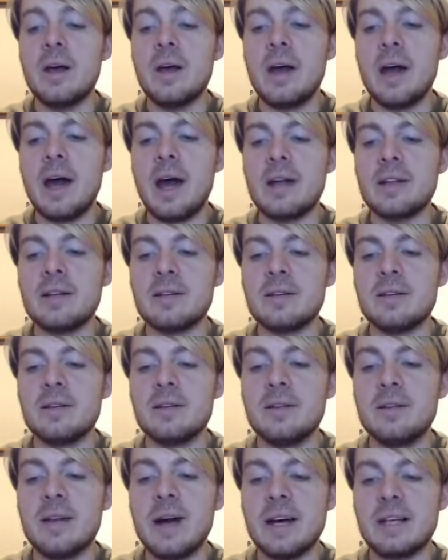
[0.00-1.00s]
Added
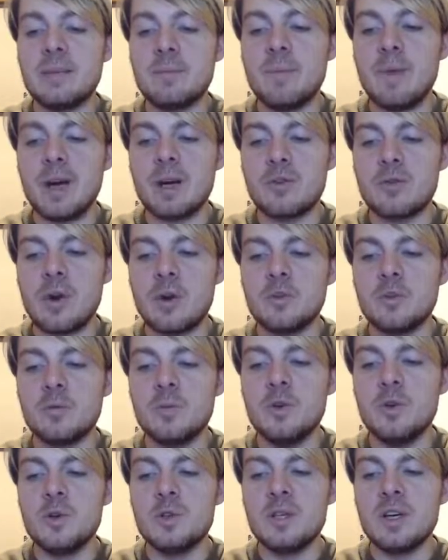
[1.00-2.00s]
night background
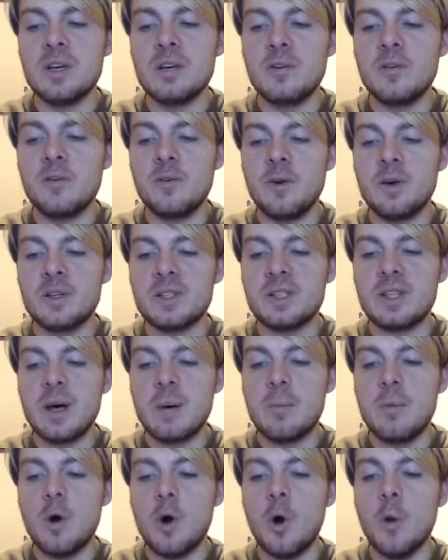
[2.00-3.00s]
music for
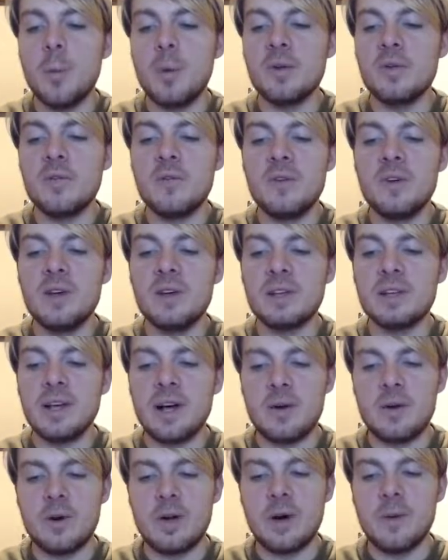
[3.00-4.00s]
some open field
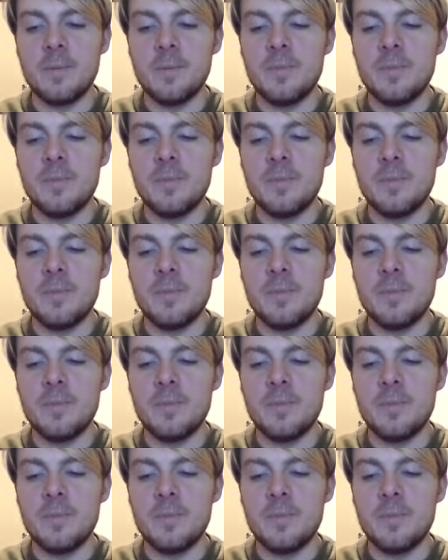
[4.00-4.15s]
area.